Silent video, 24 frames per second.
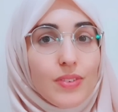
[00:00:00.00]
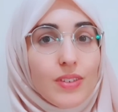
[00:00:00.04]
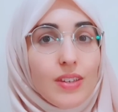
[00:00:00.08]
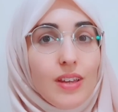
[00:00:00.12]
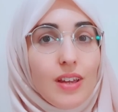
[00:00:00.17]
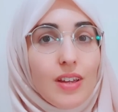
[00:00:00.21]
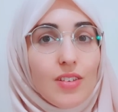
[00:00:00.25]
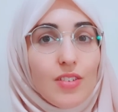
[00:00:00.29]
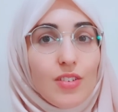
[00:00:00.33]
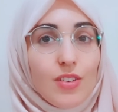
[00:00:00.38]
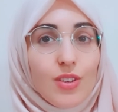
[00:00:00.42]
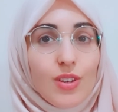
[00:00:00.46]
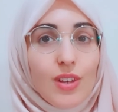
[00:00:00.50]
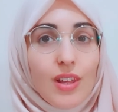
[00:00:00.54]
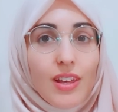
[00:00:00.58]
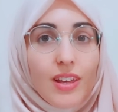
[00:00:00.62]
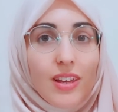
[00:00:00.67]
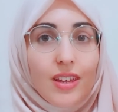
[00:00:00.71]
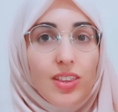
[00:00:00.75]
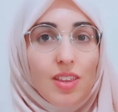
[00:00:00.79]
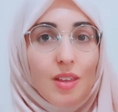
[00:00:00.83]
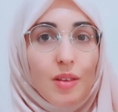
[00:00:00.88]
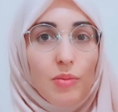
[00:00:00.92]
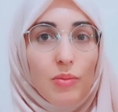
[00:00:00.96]
I do
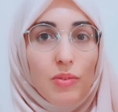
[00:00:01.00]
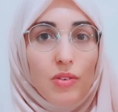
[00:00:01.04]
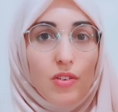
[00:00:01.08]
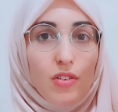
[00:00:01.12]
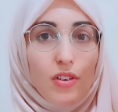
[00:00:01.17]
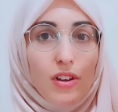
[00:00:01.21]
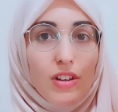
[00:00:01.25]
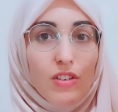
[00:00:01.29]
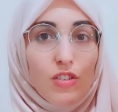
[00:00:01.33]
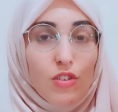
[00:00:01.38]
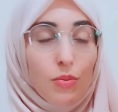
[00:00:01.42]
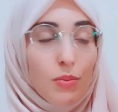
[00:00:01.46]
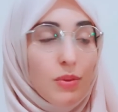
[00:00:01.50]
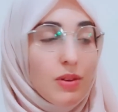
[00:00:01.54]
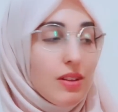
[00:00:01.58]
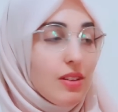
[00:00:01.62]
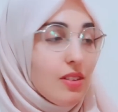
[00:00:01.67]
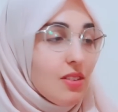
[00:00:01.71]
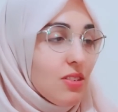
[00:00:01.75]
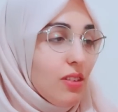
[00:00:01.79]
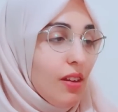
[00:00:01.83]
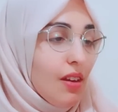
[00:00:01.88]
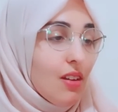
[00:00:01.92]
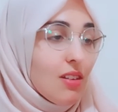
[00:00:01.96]
like them. The arrangement
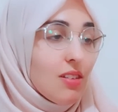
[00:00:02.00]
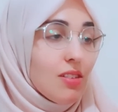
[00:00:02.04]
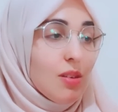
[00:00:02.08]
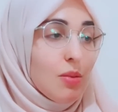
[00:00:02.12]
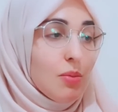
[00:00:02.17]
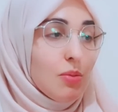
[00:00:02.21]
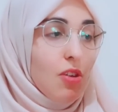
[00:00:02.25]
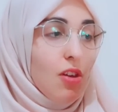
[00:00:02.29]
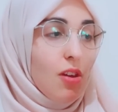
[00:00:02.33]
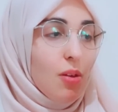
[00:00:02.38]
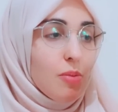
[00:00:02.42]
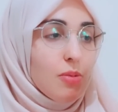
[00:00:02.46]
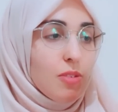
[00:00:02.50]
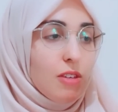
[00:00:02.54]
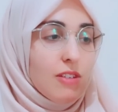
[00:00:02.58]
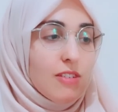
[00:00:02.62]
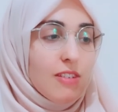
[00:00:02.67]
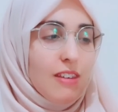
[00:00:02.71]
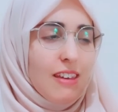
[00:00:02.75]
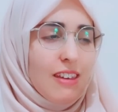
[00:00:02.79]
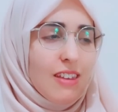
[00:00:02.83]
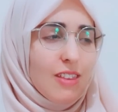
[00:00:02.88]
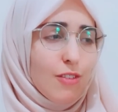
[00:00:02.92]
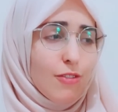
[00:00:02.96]
is nice. Sometimes I
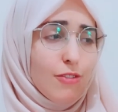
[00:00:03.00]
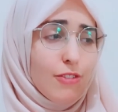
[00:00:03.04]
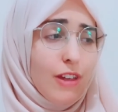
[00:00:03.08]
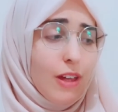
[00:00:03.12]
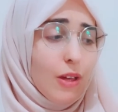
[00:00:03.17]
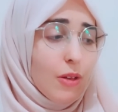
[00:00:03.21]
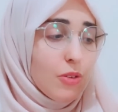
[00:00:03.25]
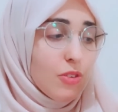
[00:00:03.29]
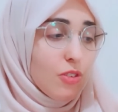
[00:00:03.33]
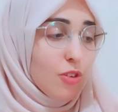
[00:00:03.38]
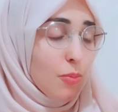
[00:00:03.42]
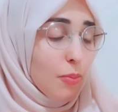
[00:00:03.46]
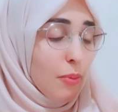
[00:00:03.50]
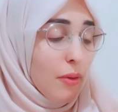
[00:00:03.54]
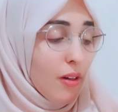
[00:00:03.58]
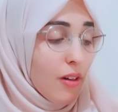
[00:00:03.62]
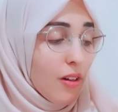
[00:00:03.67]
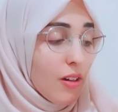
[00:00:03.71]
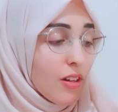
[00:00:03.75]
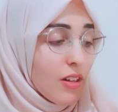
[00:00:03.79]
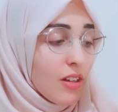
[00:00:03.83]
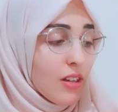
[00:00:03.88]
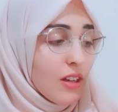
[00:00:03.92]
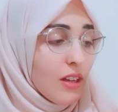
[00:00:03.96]
take the flowers
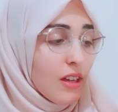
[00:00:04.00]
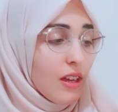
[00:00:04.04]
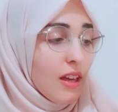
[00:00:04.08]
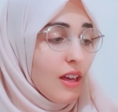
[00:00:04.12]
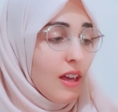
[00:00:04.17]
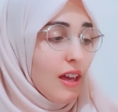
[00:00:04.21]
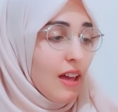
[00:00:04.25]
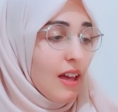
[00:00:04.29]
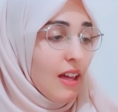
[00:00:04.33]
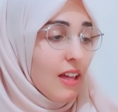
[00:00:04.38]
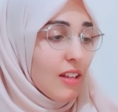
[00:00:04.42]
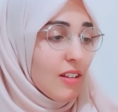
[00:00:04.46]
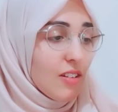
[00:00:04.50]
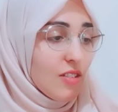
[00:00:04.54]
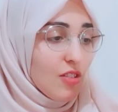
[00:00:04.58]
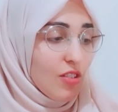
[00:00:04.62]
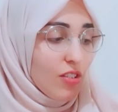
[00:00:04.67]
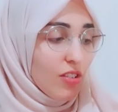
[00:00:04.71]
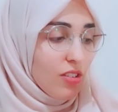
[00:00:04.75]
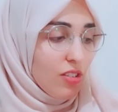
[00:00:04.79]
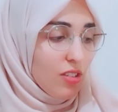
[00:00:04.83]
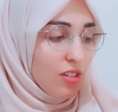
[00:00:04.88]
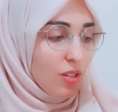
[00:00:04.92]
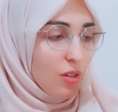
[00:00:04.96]
apart and
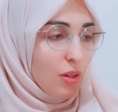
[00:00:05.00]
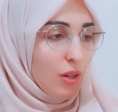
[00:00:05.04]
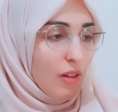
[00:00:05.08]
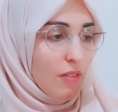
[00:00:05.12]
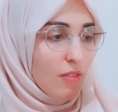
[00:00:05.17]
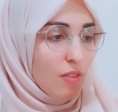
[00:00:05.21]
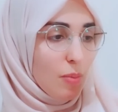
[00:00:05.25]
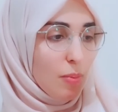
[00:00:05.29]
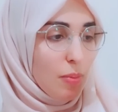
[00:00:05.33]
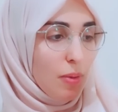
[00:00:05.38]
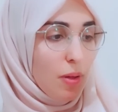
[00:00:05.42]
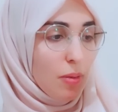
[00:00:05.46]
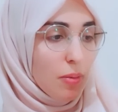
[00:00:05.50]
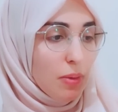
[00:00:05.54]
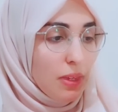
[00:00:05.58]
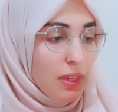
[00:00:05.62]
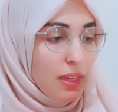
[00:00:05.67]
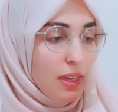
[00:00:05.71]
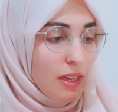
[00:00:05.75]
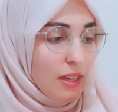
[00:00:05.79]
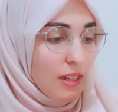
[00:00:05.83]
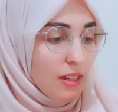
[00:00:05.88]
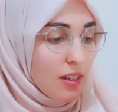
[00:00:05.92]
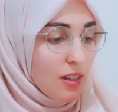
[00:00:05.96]
just, you know, have the
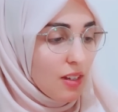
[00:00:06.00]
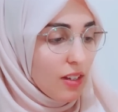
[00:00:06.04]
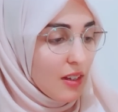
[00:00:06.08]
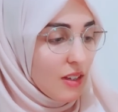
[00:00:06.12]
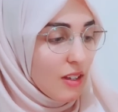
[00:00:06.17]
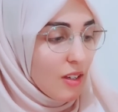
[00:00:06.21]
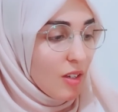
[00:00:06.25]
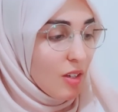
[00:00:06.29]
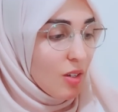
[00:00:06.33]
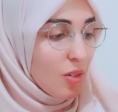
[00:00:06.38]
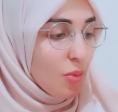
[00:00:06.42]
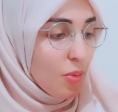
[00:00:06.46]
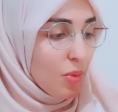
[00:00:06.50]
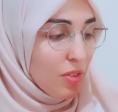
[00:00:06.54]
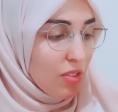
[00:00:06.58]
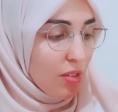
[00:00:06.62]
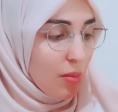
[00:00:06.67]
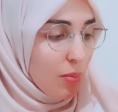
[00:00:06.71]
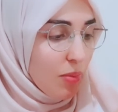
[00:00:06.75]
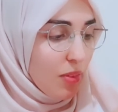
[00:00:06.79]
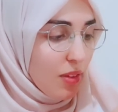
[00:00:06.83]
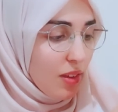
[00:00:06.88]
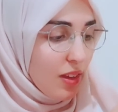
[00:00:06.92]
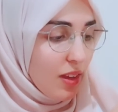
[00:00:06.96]
pumpkin with
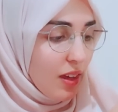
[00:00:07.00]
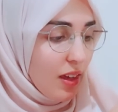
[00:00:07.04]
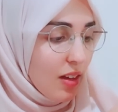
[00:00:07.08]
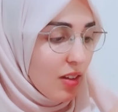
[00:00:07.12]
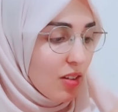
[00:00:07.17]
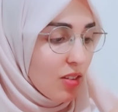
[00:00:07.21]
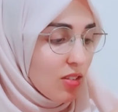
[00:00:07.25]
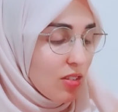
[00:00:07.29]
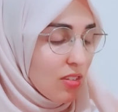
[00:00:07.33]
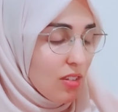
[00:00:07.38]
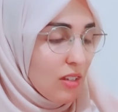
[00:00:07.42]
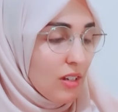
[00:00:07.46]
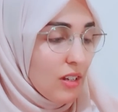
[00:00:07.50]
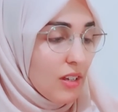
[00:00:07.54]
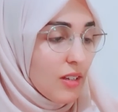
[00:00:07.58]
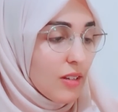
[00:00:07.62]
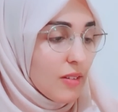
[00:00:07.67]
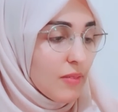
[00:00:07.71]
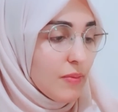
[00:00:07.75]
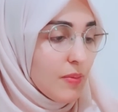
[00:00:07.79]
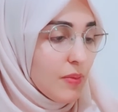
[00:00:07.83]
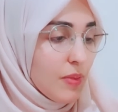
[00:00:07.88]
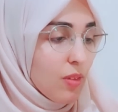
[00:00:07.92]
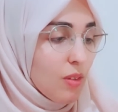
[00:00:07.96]
something else in
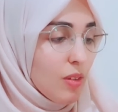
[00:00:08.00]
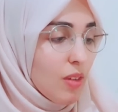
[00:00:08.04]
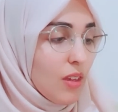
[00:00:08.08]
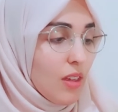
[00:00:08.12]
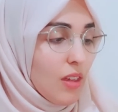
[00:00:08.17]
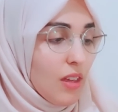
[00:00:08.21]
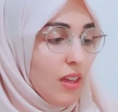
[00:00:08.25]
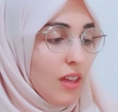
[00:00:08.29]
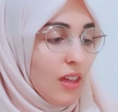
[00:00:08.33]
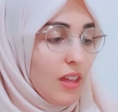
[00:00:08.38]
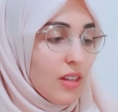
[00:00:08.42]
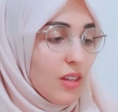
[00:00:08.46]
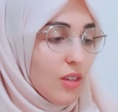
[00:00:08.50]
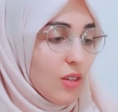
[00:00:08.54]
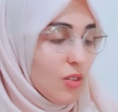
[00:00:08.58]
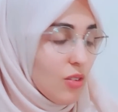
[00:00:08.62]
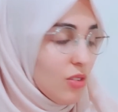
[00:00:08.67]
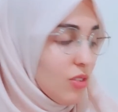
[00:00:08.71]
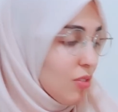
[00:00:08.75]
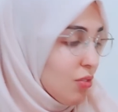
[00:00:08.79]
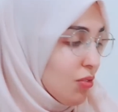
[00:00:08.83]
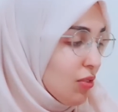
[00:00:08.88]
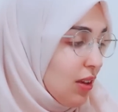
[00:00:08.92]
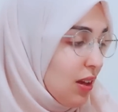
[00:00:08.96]
it and use
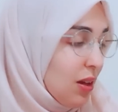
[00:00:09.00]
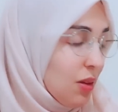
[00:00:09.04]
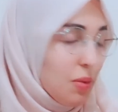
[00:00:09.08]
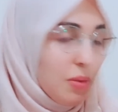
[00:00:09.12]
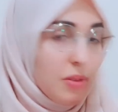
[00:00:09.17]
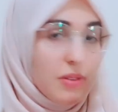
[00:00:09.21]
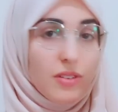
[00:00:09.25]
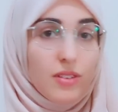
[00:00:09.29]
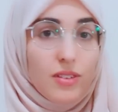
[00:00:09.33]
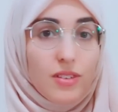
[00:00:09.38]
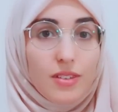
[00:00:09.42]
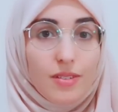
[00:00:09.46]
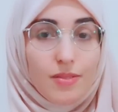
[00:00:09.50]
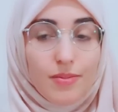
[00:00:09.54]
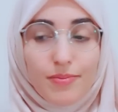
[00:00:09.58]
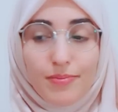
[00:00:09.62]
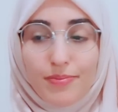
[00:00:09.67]
the flowers.